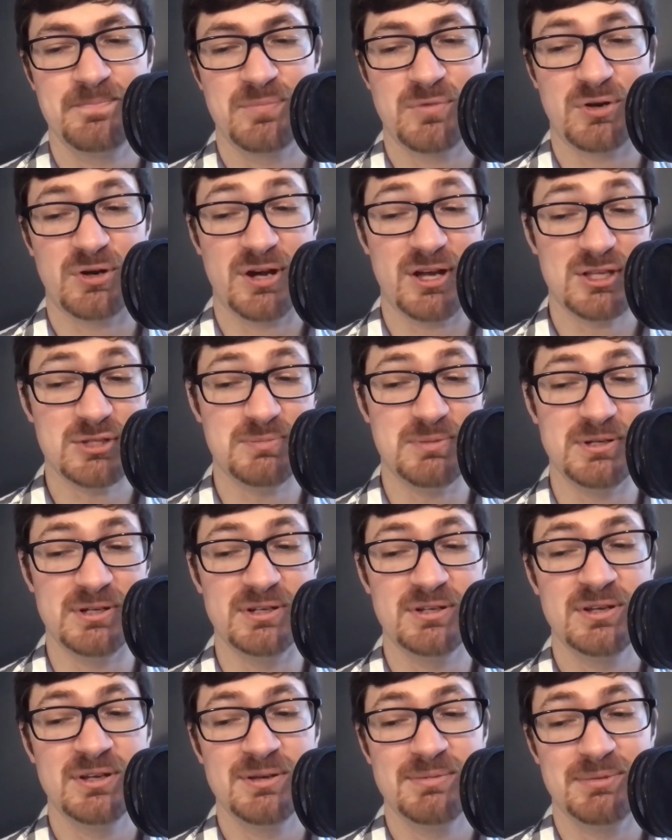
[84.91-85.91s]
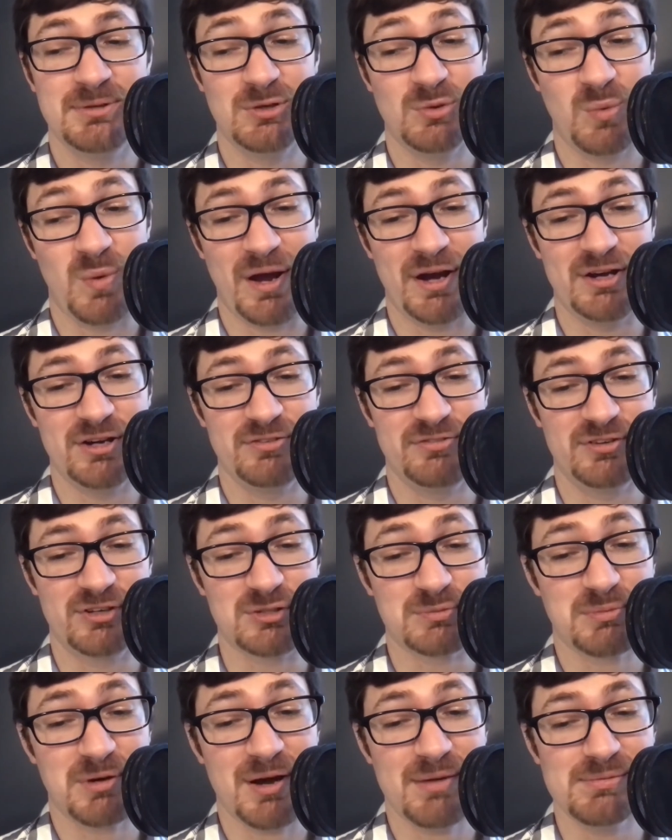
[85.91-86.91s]
Her husband, being wired to fix
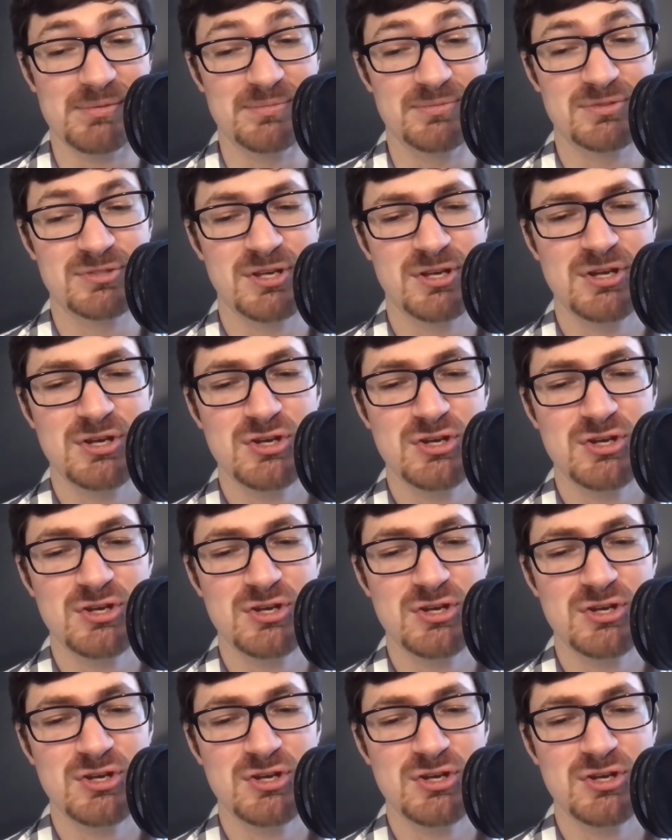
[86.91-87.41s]
problems,